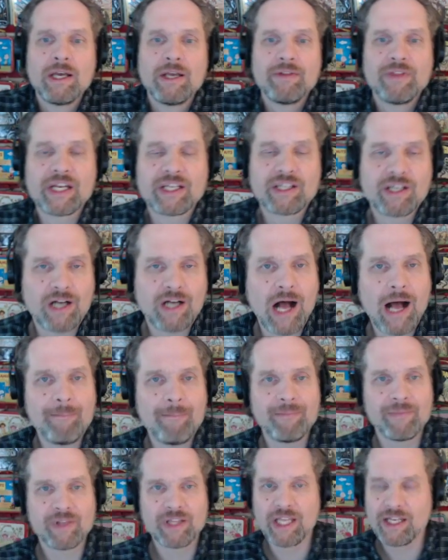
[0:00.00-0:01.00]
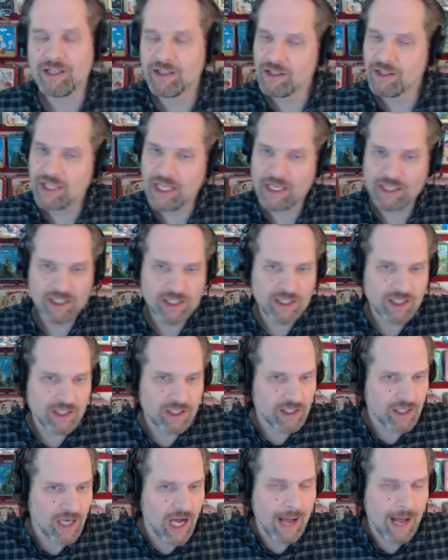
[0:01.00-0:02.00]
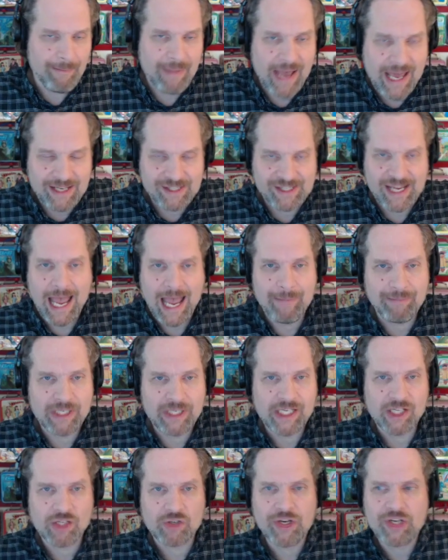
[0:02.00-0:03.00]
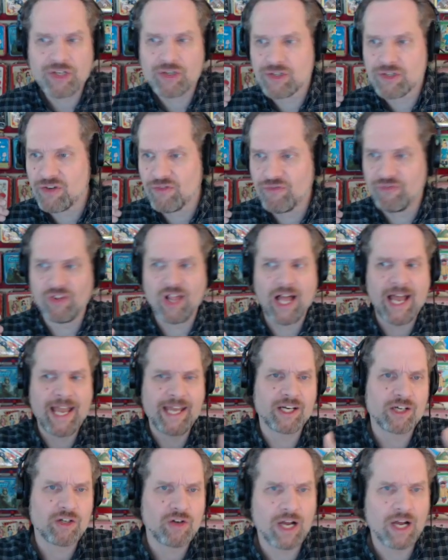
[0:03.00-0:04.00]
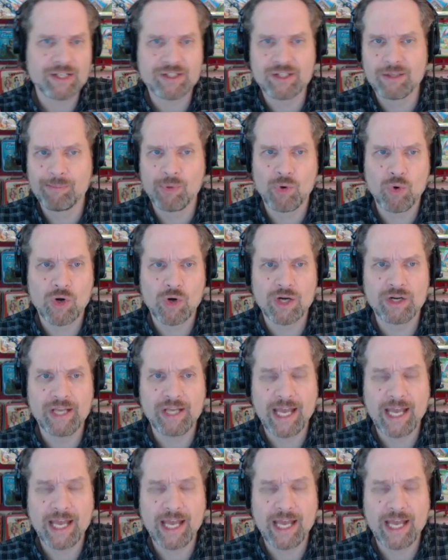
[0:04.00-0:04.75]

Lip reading: that combat is happening, creatures are flying across the board,